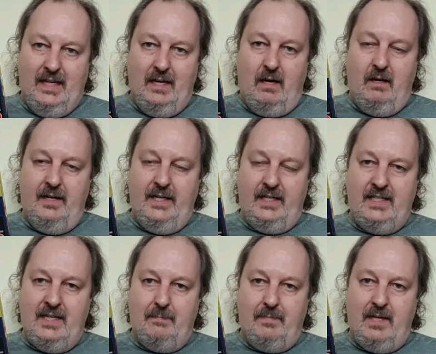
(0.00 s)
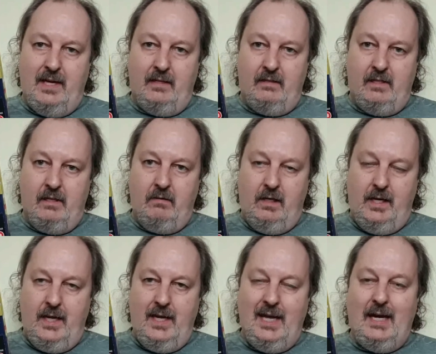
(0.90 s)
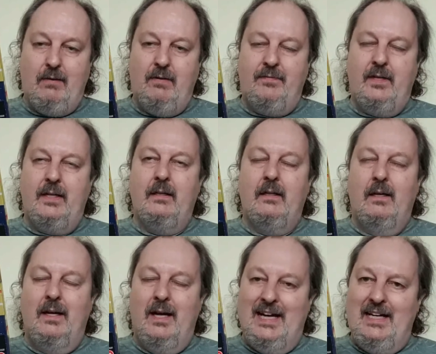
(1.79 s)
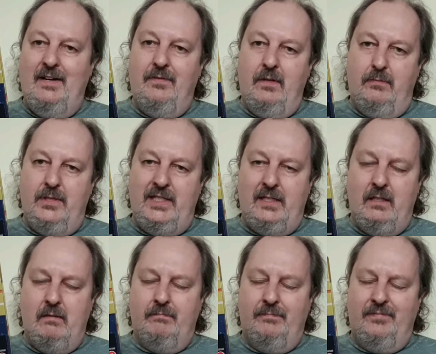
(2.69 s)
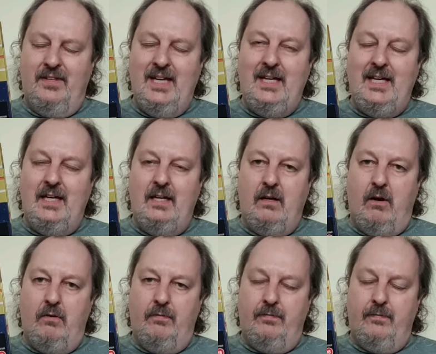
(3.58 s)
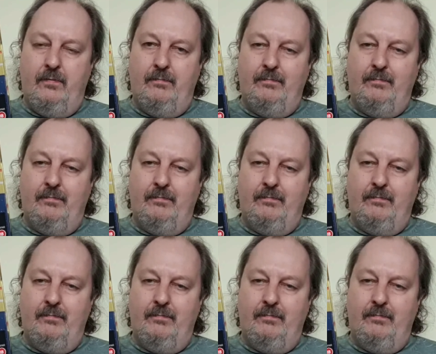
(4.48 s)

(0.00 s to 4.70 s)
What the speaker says: I accept that totally. However, even I was thinking of